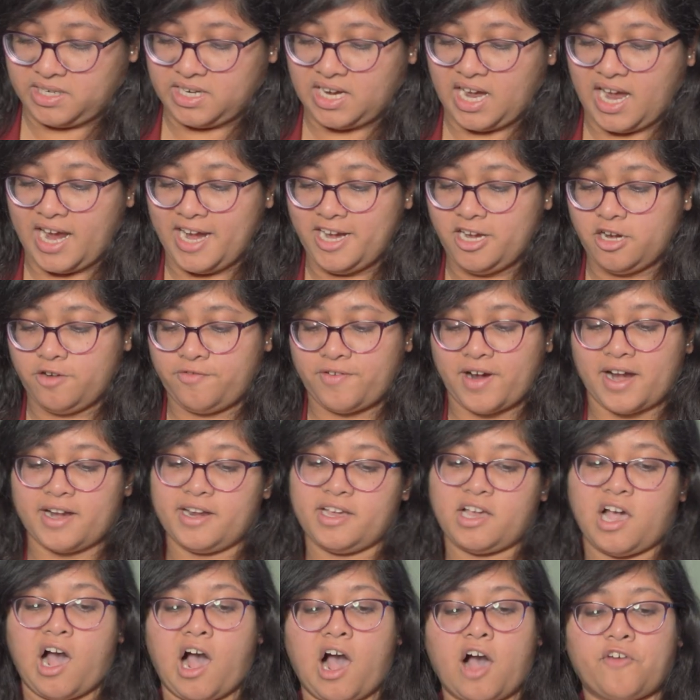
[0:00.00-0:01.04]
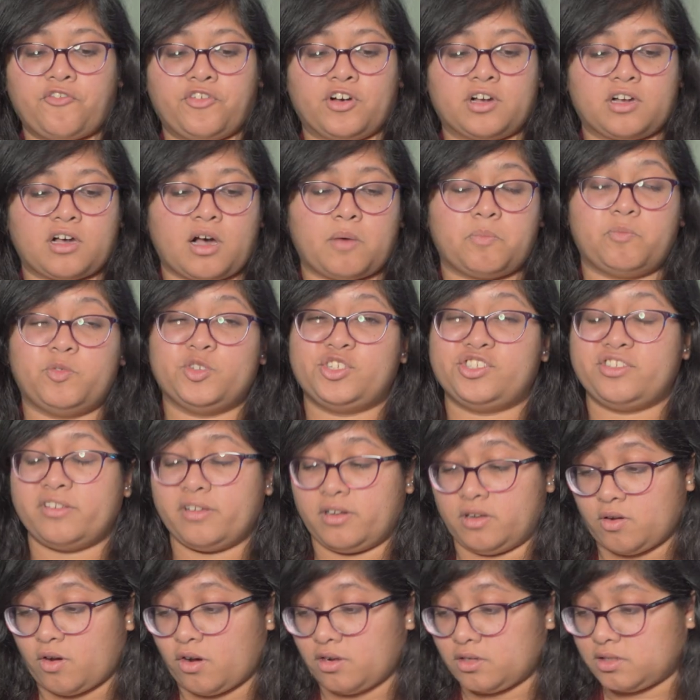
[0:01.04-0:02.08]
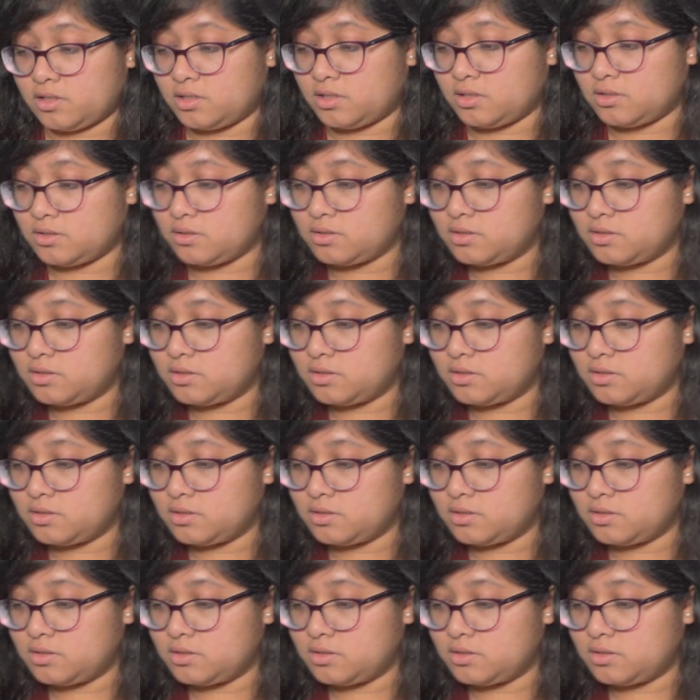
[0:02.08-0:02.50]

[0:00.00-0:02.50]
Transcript: Kind of adding 1/2 cup, which is a lot.